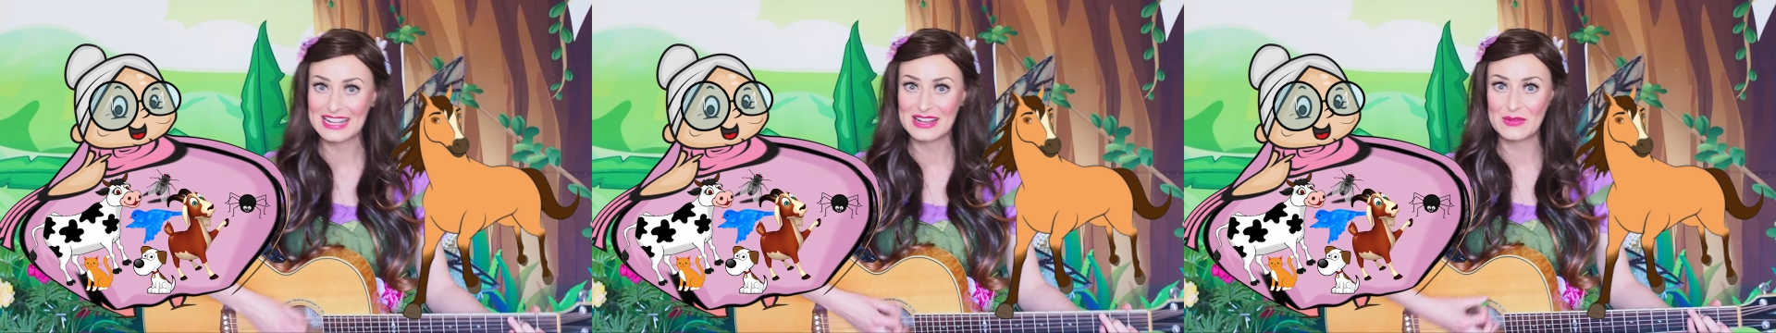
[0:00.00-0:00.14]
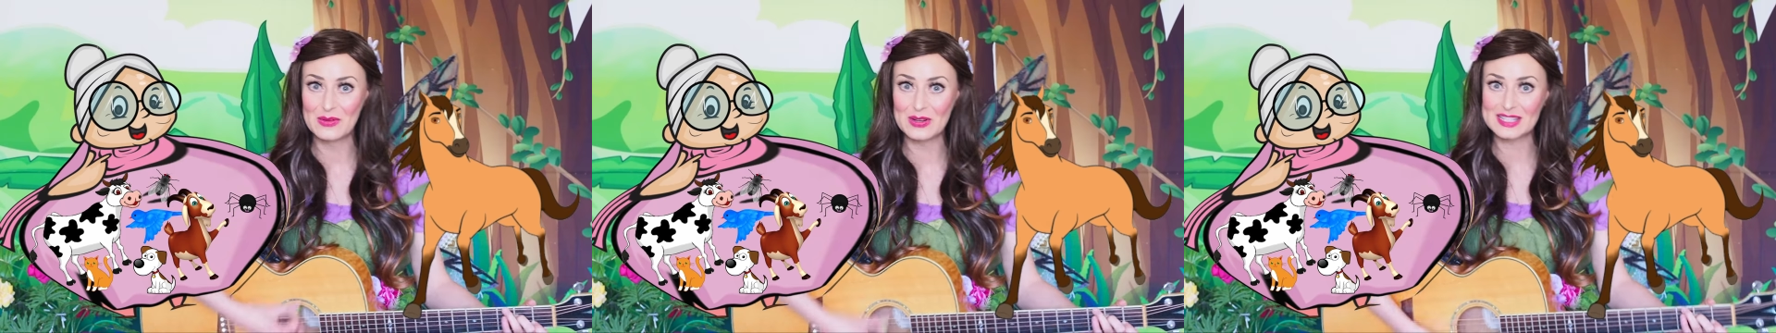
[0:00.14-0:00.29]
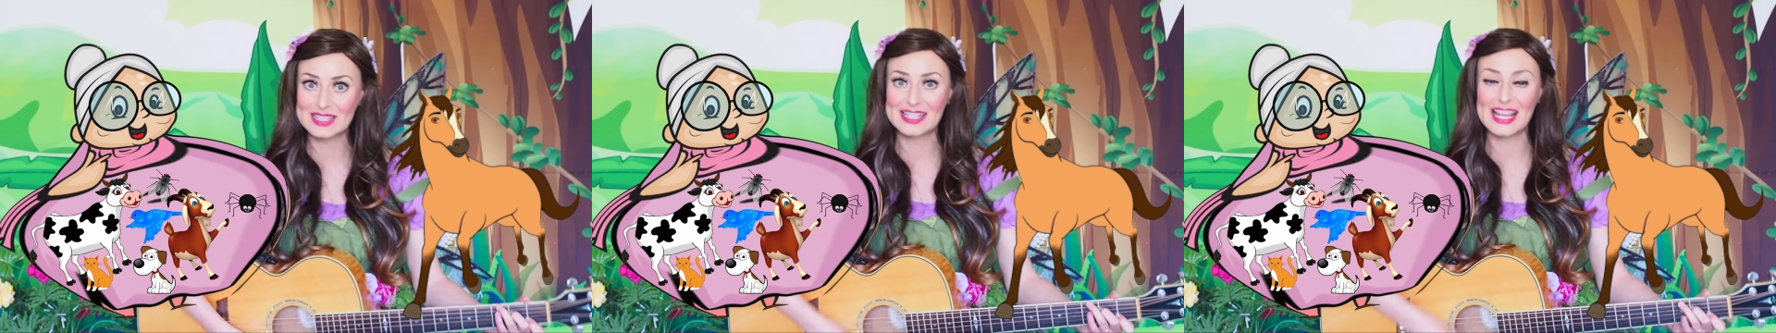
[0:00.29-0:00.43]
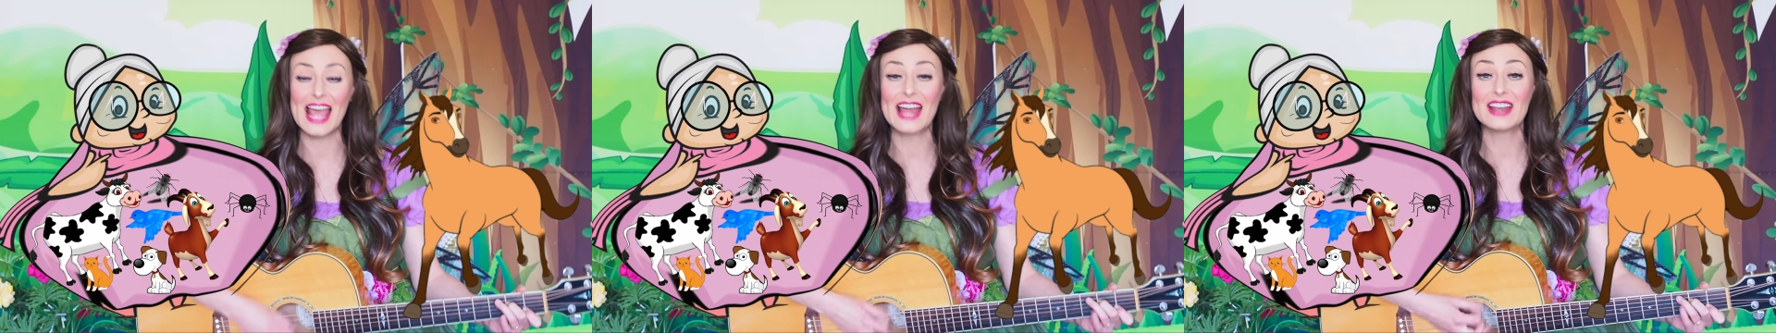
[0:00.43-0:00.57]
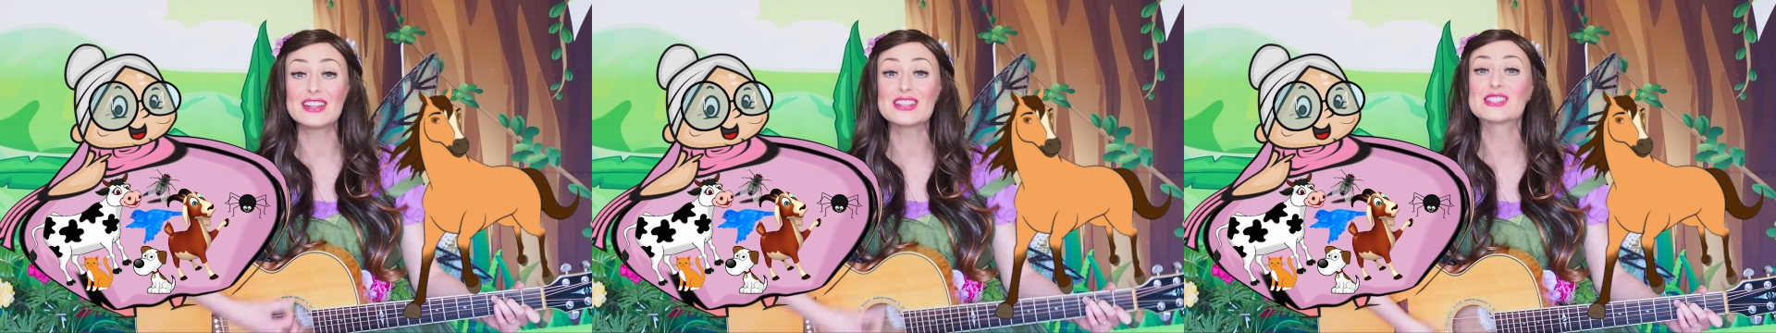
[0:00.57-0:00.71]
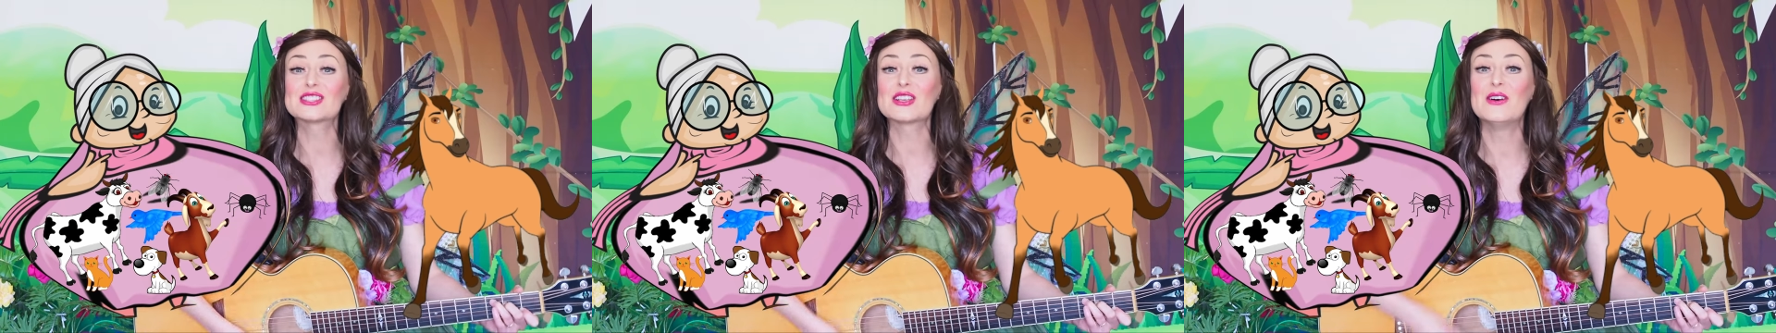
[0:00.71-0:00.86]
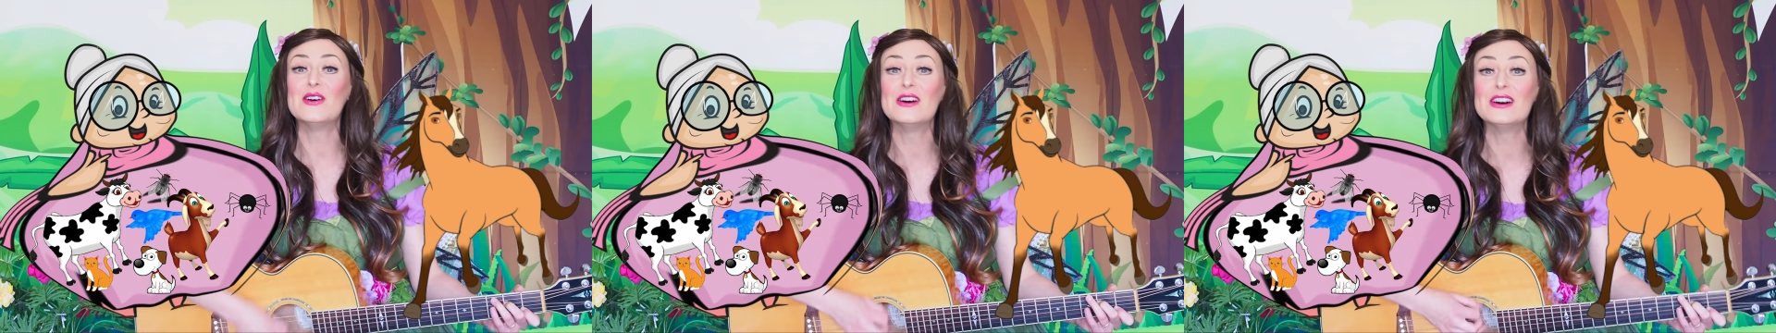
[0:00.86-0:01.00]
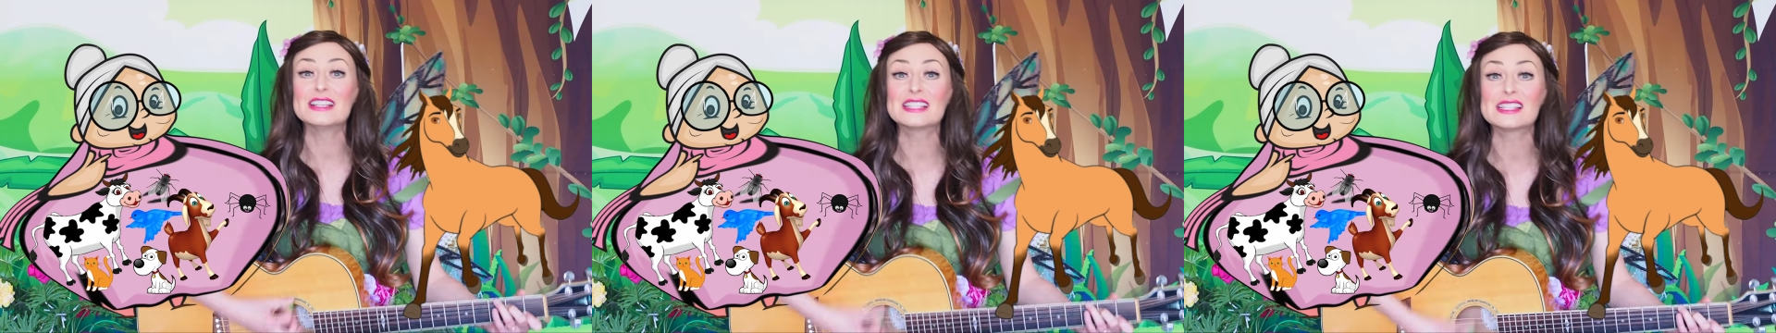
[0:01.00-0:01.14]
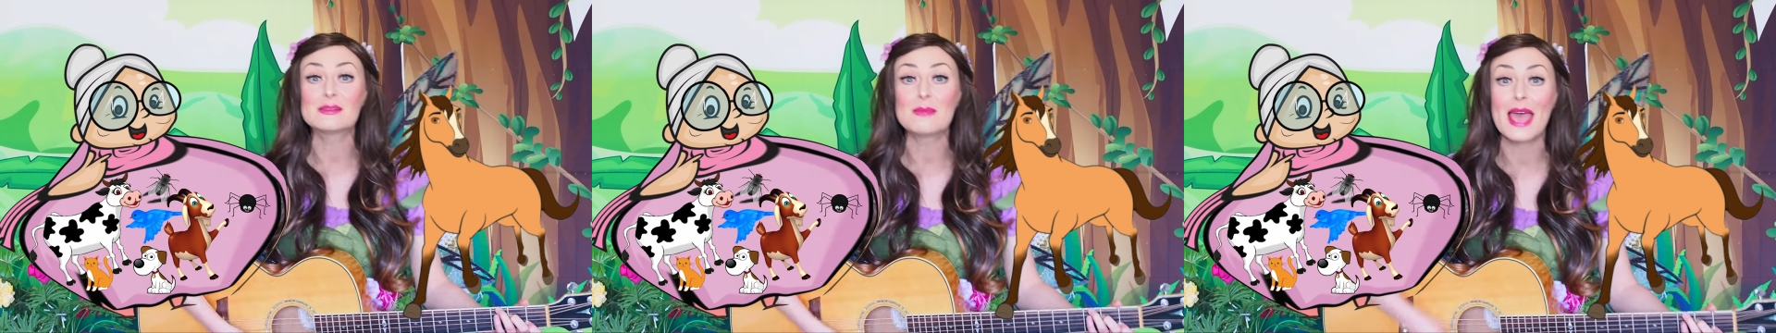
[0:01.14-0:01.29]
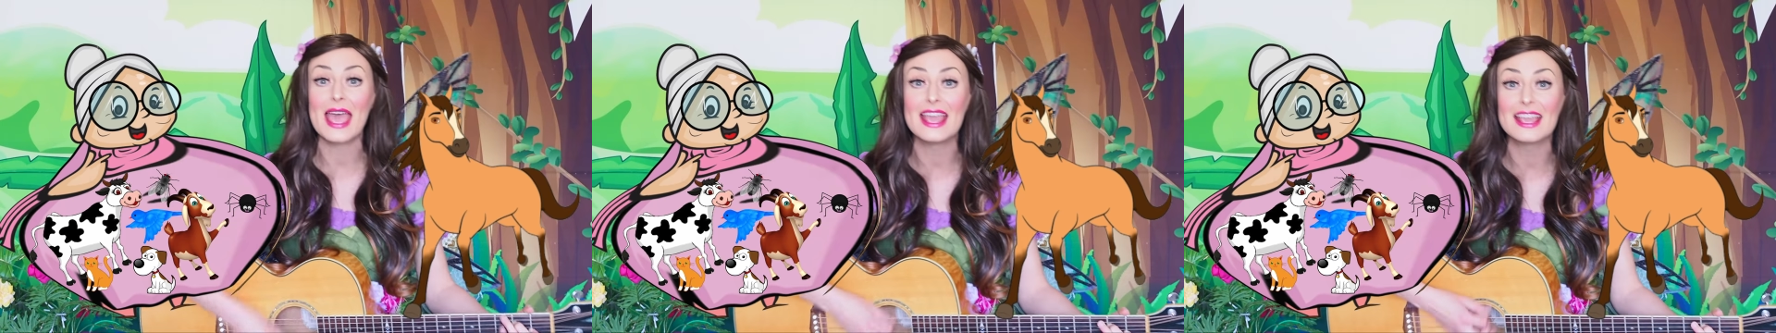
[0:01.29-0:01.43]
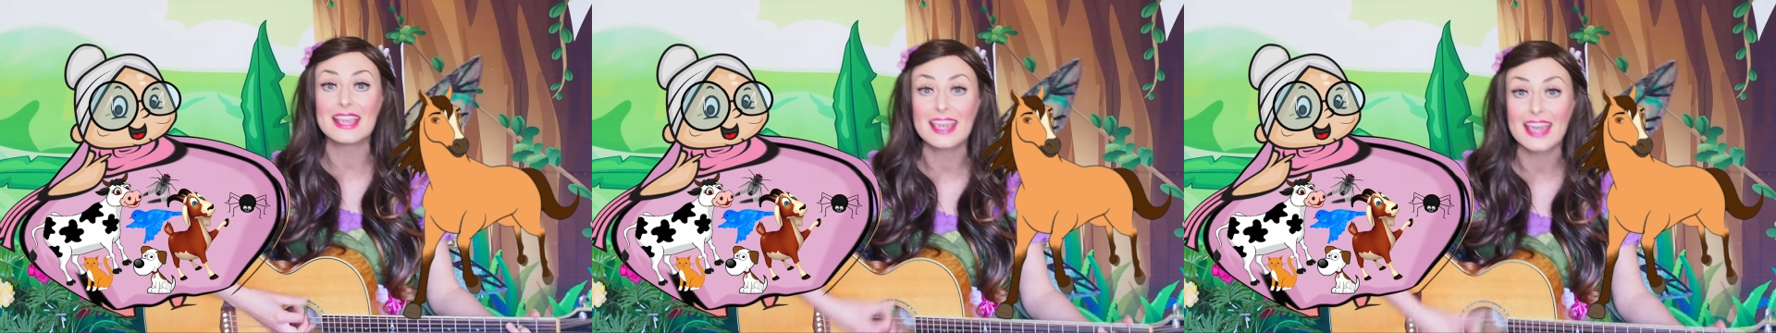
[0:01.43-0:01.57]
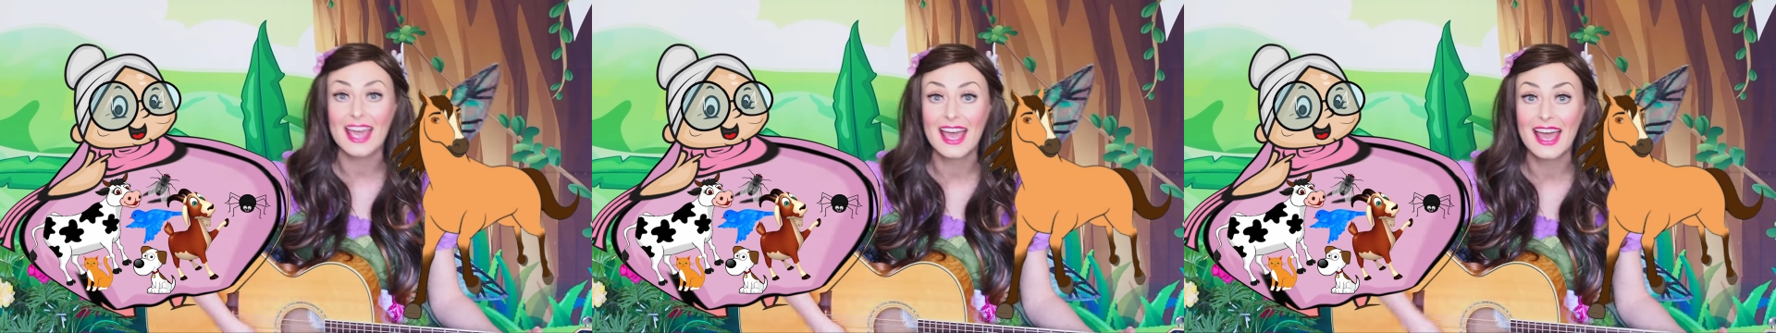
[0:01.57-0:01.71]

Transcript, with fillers: What sound does a horse make?